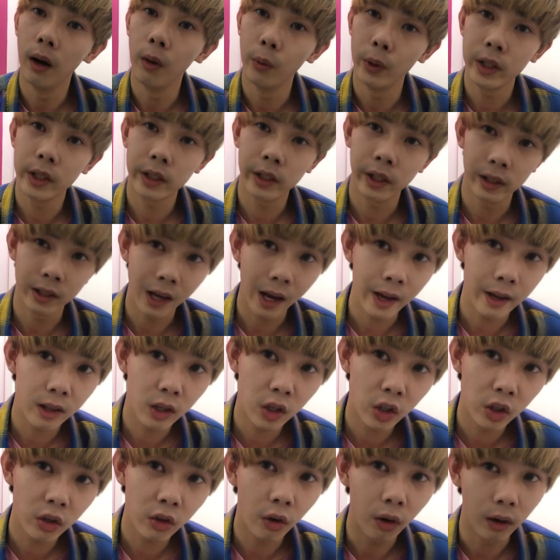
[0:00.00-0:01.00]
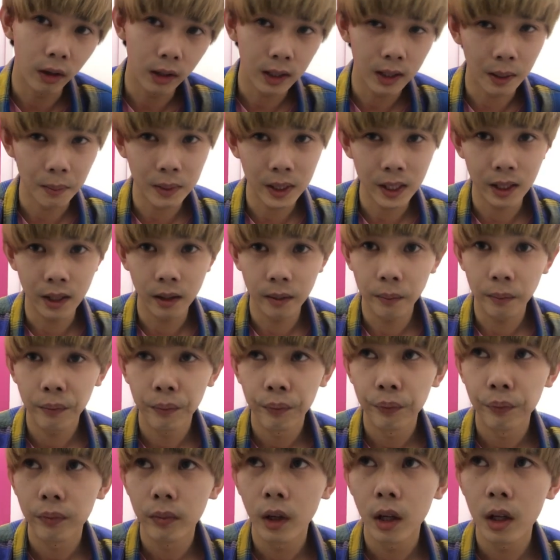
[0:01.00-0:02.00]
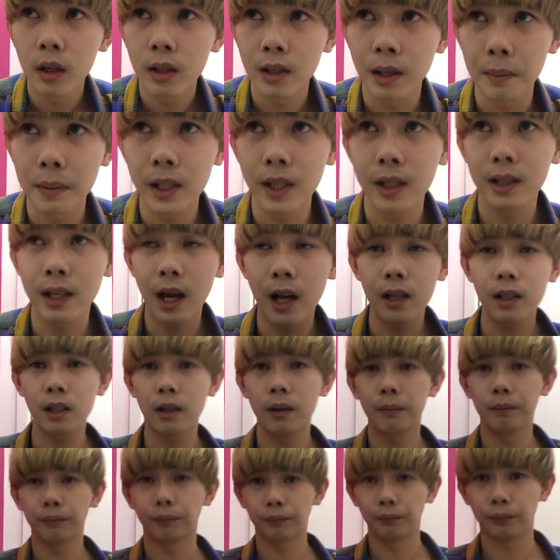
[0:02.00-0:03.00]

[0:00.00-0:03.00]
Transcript: which designer or something that.